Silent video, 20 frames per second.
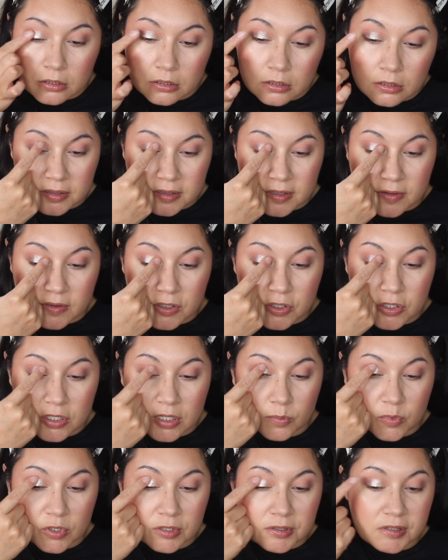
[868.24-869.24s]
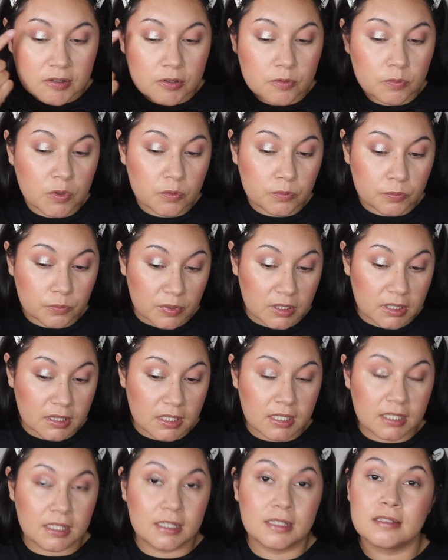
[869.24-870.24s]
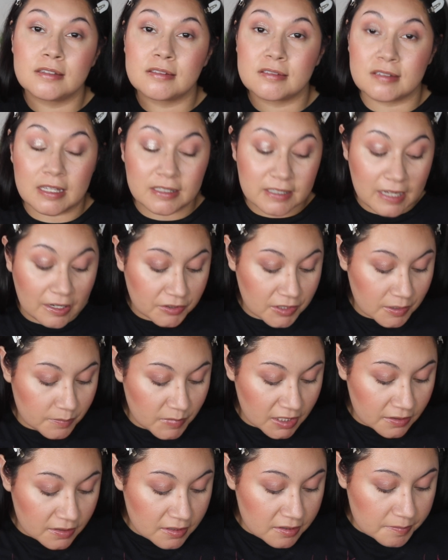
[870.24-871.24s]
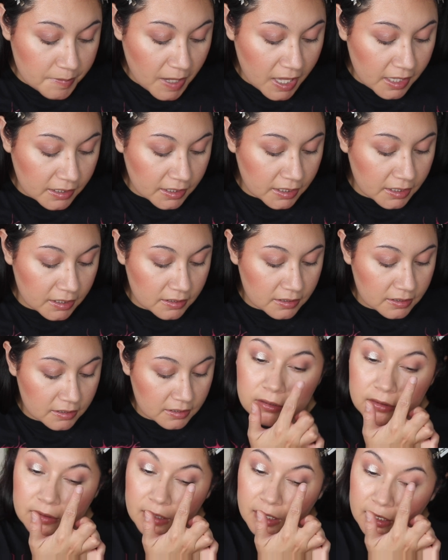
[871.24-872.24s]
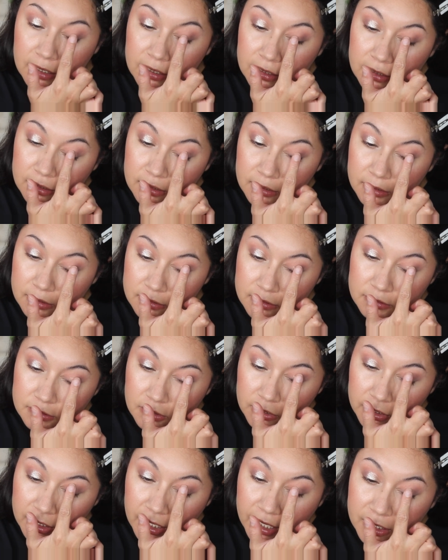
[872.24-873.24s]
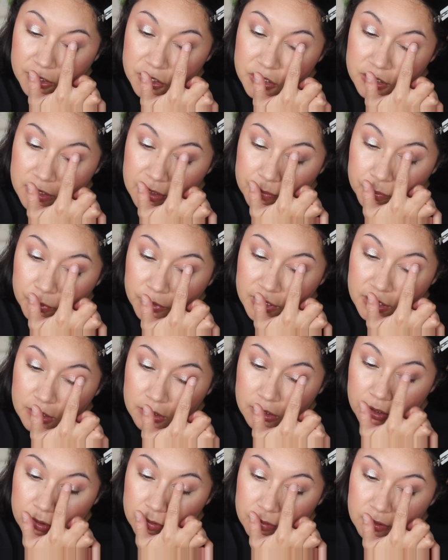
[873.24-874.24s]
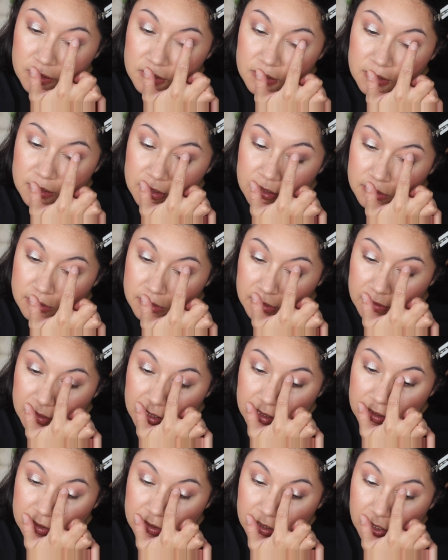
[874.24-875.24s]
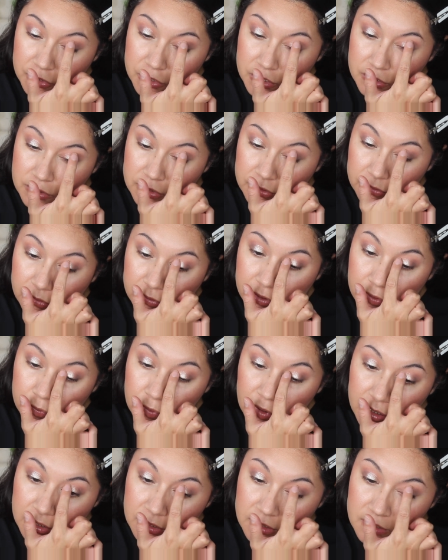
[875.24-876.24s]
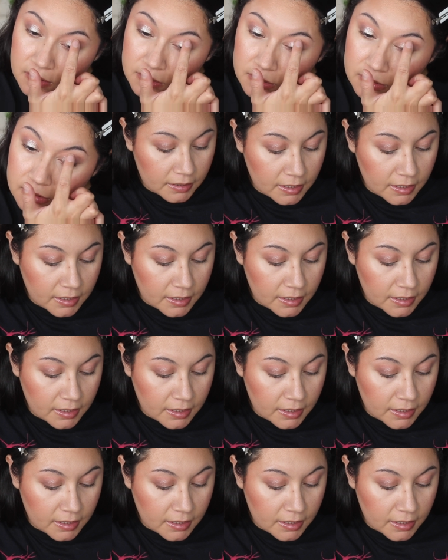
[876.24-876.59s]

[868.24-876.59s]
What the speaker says: See, the shimmers are what really stand out to me in this palette. They are actually pretty close to the Natasha Denona ones.